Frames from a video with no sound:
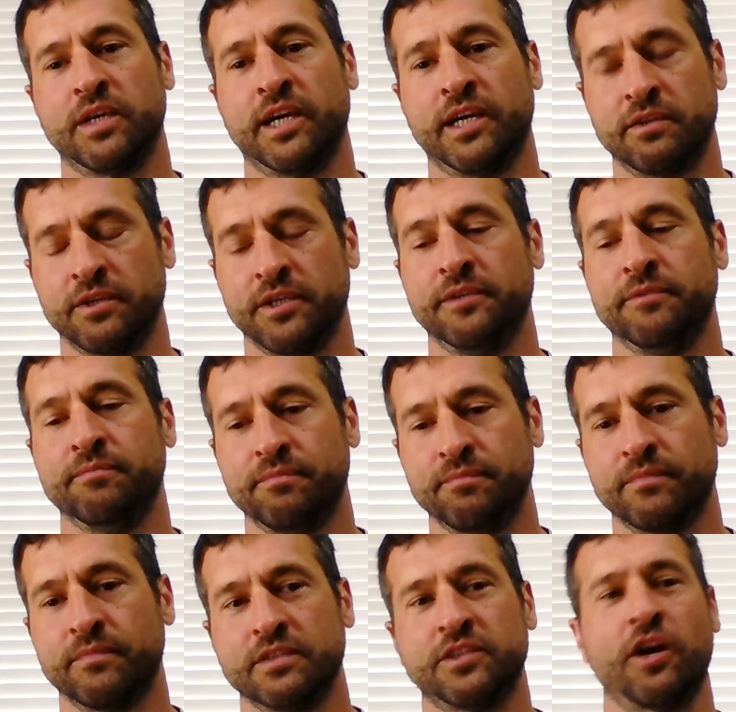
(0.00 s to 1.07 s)
I agree.
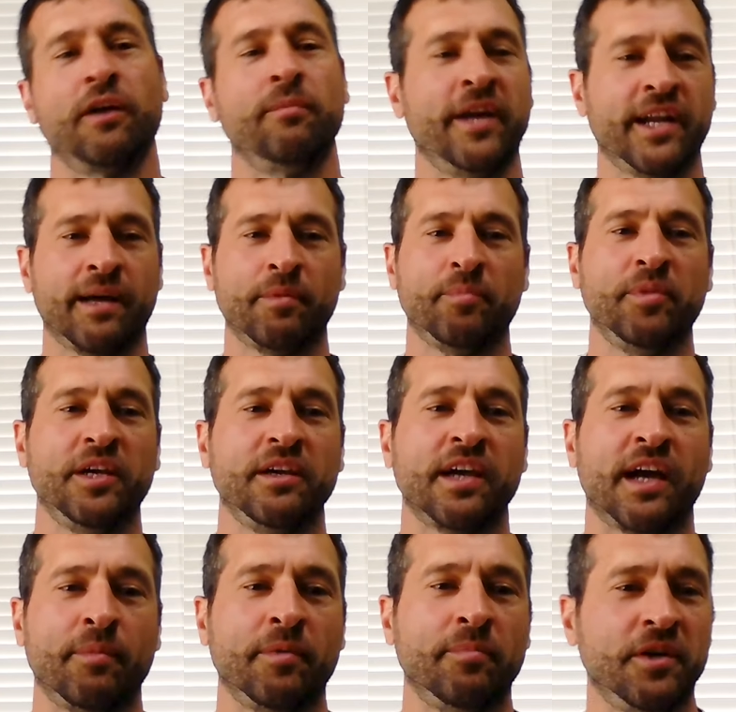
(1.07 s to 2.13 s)
Sorry, man. I'm a
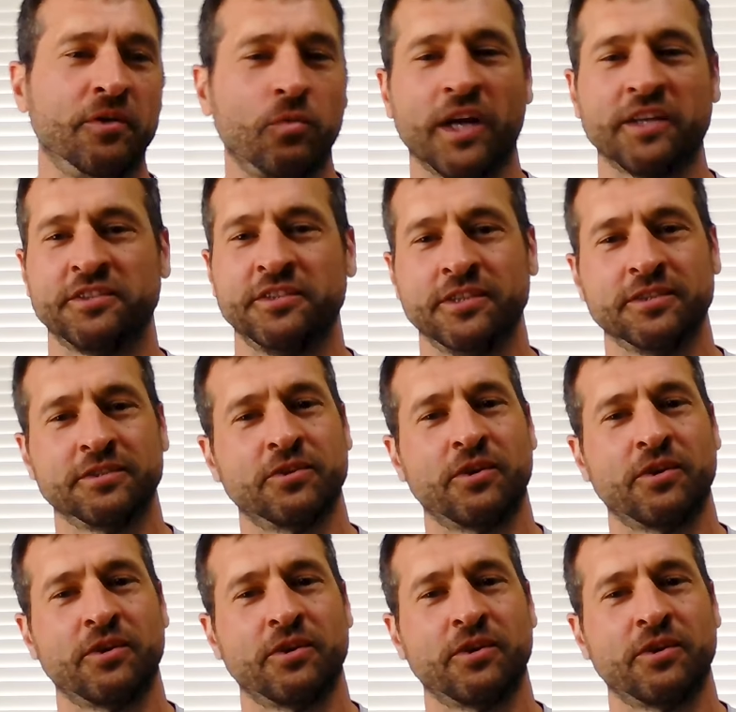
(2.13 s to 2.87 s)
Midwesterner,